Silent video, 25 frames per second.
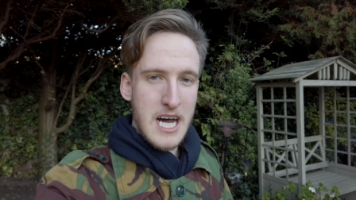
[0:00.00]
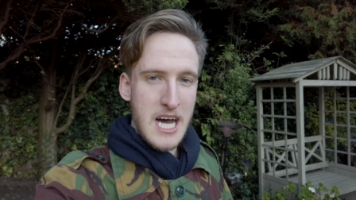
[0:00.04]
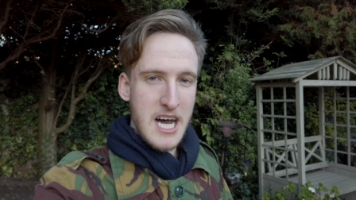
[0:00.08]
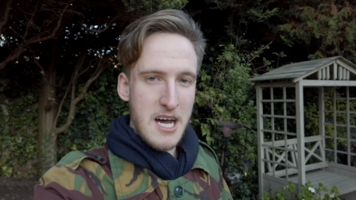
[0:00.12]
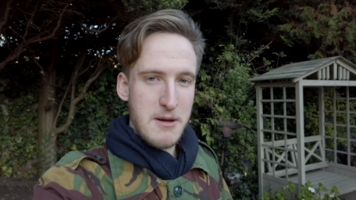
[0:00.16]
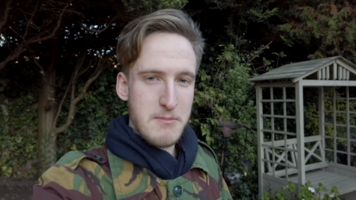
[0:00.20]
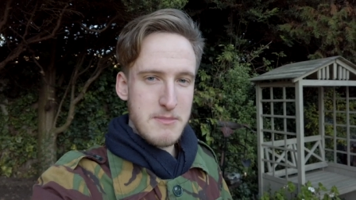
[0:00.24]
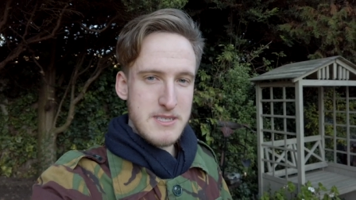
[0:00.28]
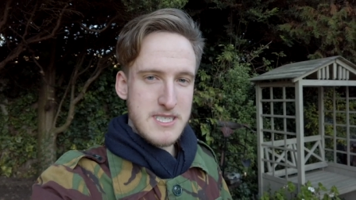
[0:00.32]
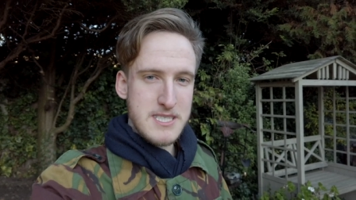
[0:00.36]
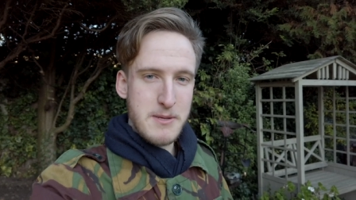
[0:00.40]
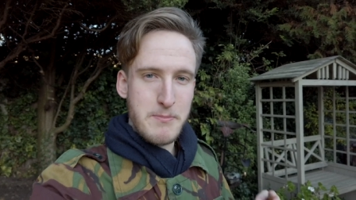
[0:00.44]

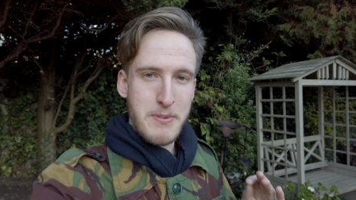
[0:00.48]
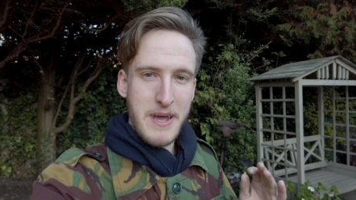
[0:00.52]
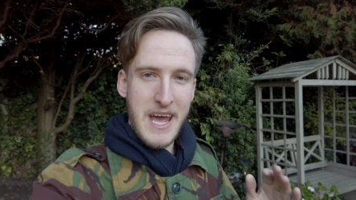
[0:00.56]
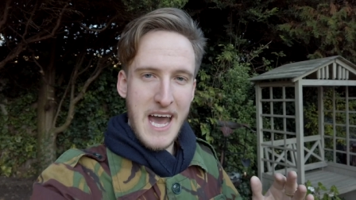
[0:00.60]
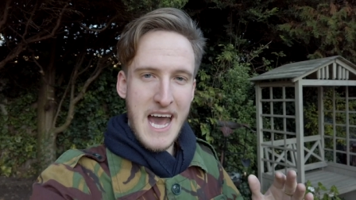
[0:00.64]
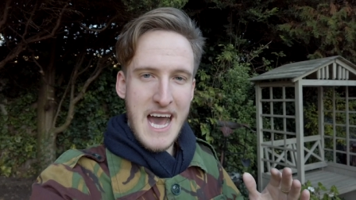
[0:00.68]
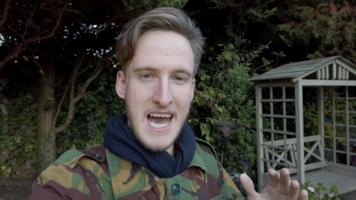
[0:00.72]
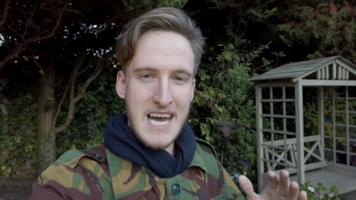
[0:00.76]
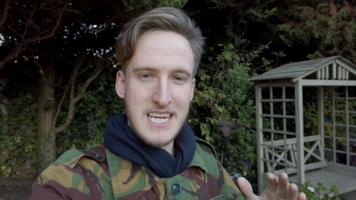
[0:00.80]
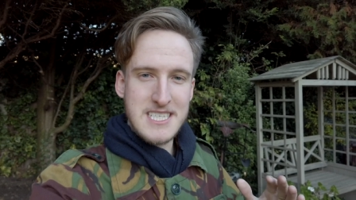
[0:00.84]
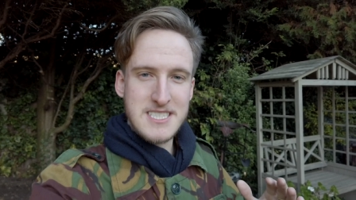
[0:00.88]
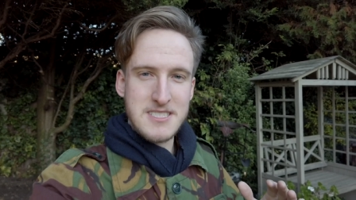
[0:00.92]
It's a
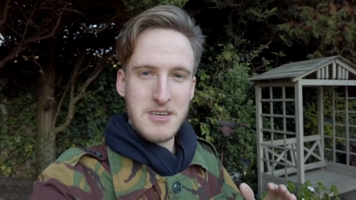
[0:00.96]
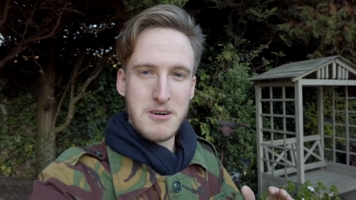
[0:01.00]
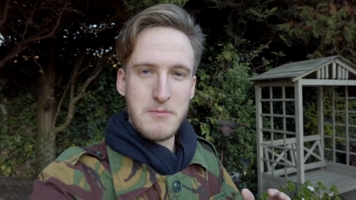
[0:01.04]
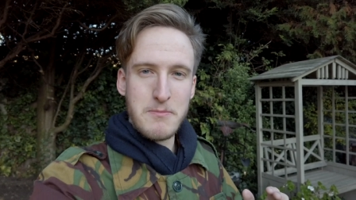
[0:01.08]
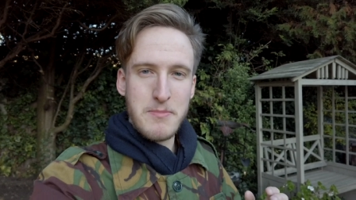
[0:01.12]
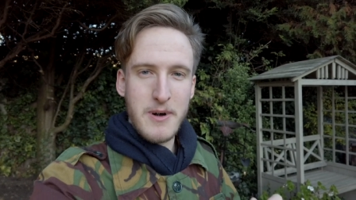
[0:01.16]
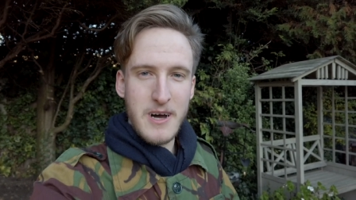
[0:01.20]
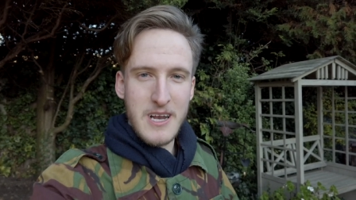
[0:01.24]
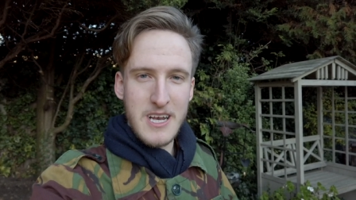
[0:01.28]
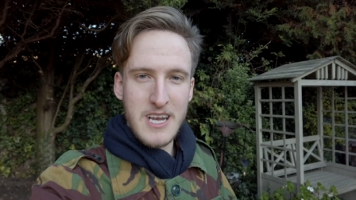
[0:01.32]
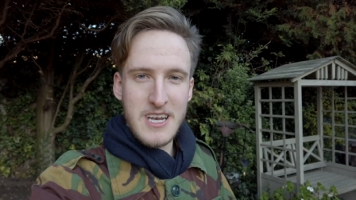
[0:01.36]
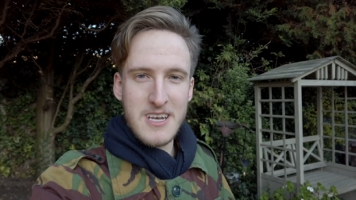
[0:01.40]
bit
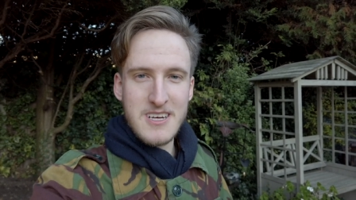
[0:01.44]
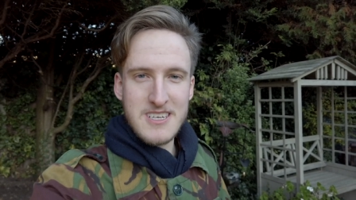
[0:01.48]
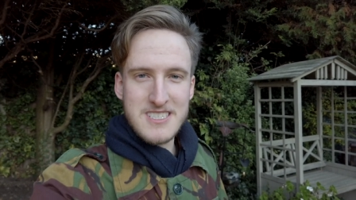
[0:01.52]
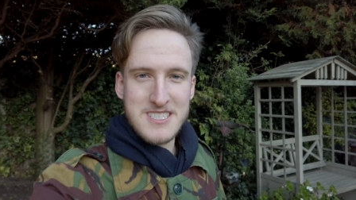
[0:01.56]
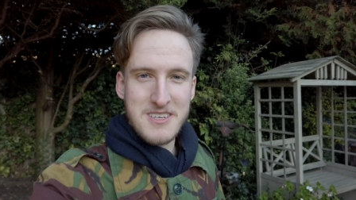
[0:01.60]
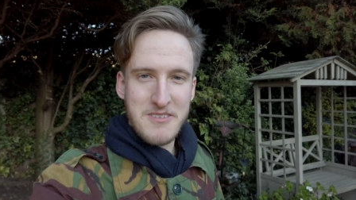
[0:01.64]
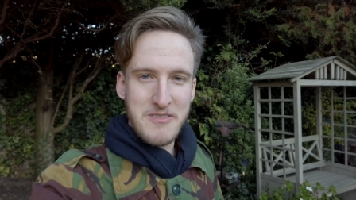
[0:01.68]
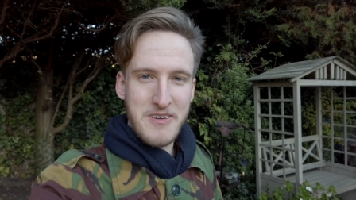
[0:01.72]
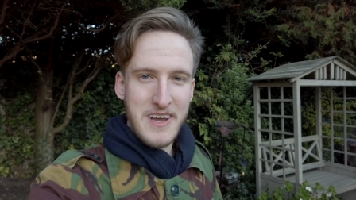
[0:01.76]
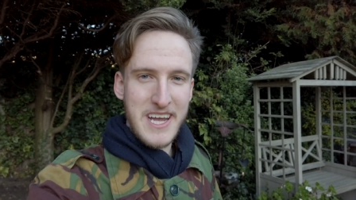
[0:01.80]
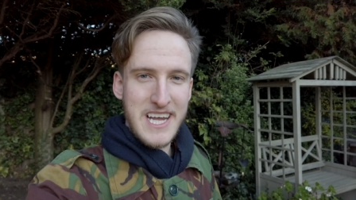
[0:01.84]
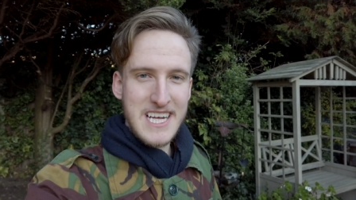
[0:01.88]
hands-on by the
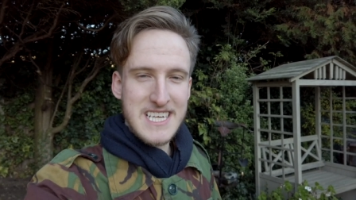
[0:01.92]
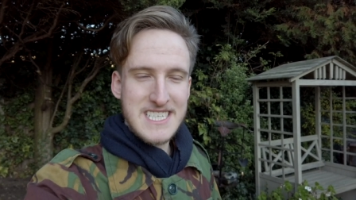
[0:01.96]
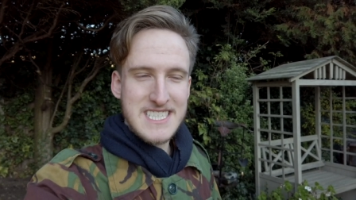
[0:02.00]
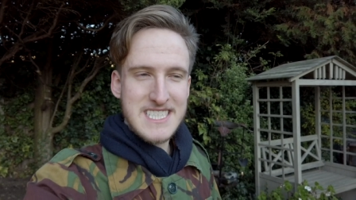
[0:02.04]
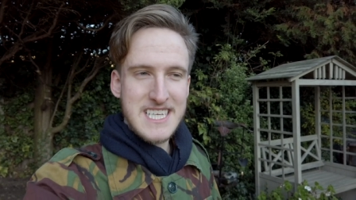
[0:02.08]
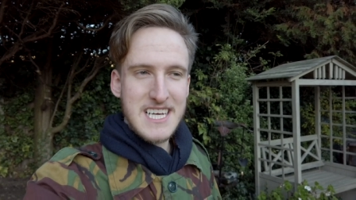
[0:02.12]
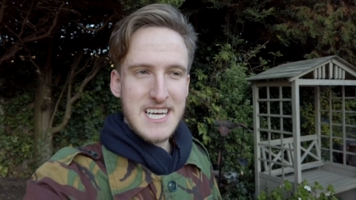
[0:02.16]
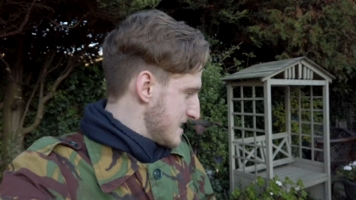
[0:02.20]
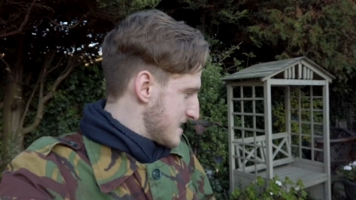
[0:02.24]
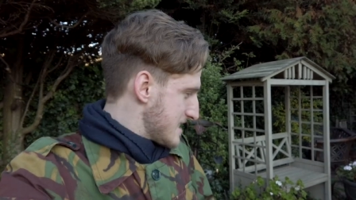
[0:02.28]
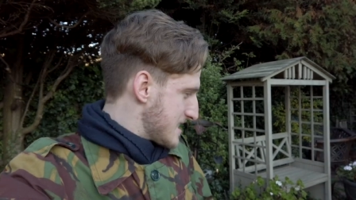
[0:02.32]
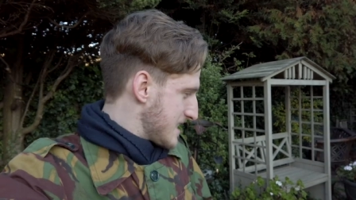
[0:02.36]
looks of things.